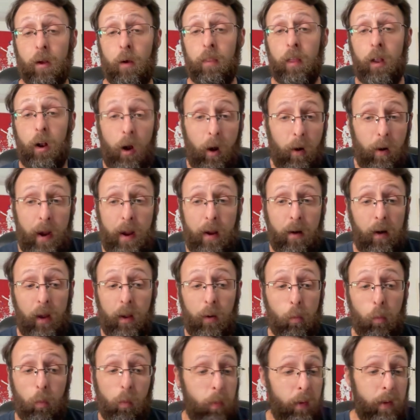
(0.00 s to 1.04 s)
know that, all right,
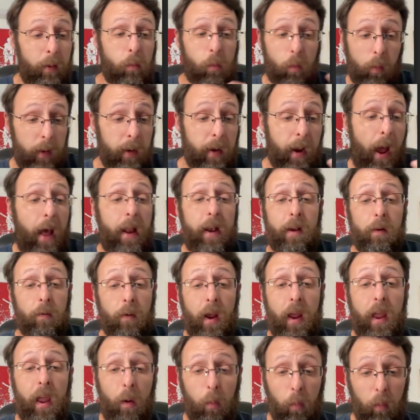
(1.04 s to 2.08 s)
like we, we got it,
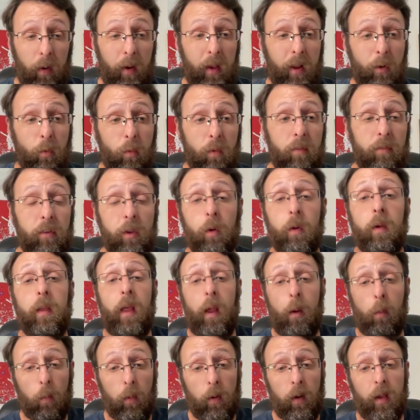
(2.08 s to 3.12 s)
right? And we're going to review it
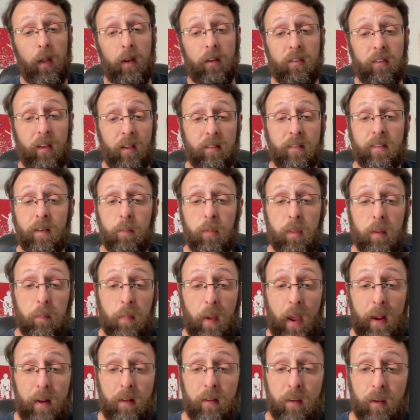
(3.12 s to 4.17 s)
and we're going to send something
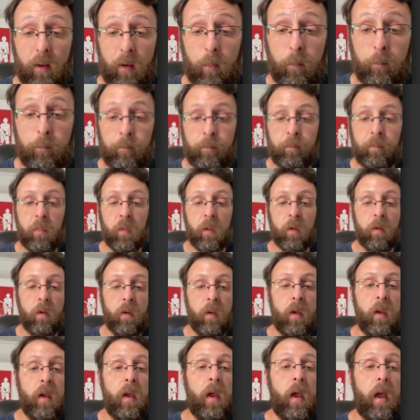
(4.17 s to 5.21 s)
back to you.
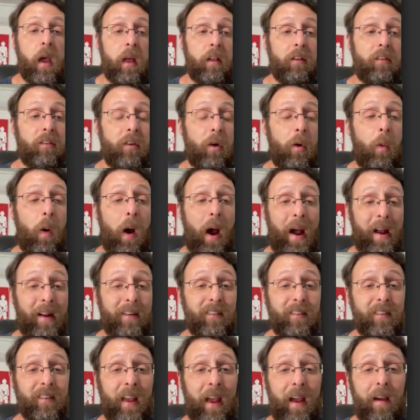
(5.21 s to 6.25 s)
And so I
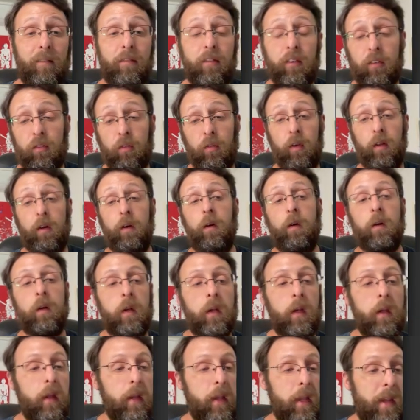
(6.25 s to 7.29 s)
just have this little
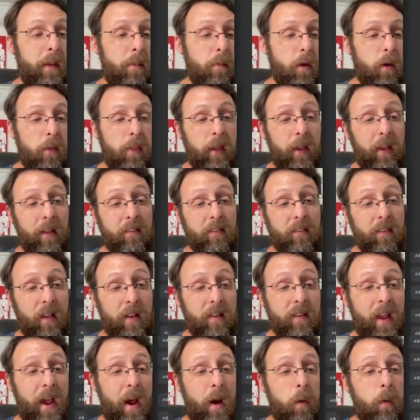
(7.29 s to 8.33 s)
email that gets
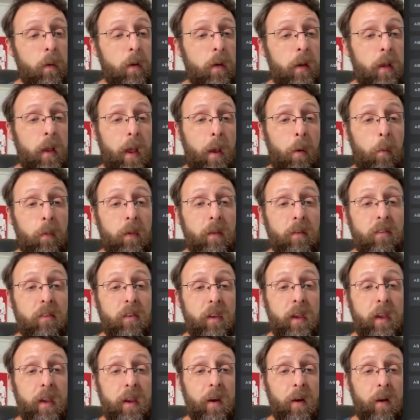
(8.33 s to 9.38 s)
sent out and we can
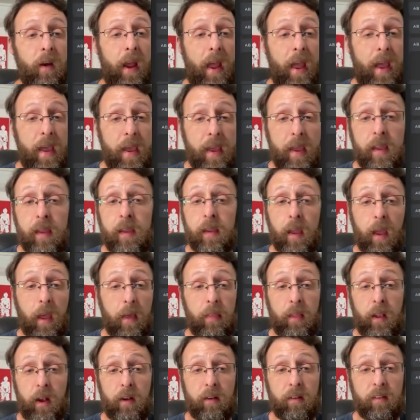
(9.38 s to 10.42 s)
see here, hey,
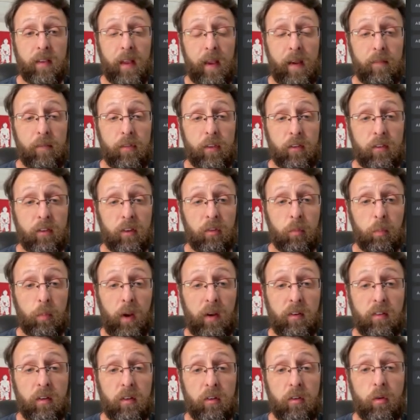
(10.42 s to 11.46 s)
and then I just have this
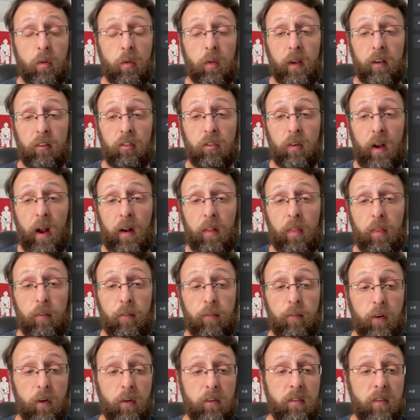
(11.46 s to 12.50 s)
expression to extract the
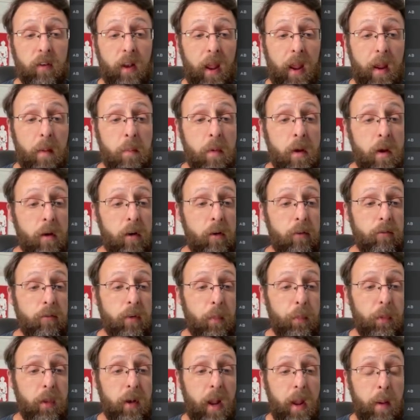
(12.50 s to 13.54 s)
first name
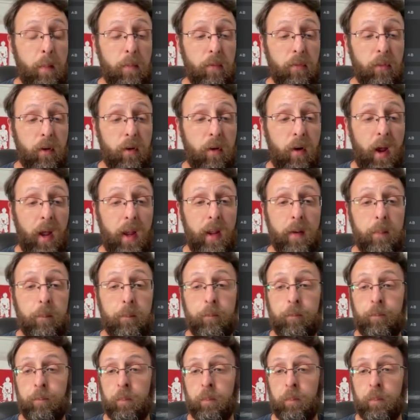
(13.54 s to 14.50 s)
from the name of the client.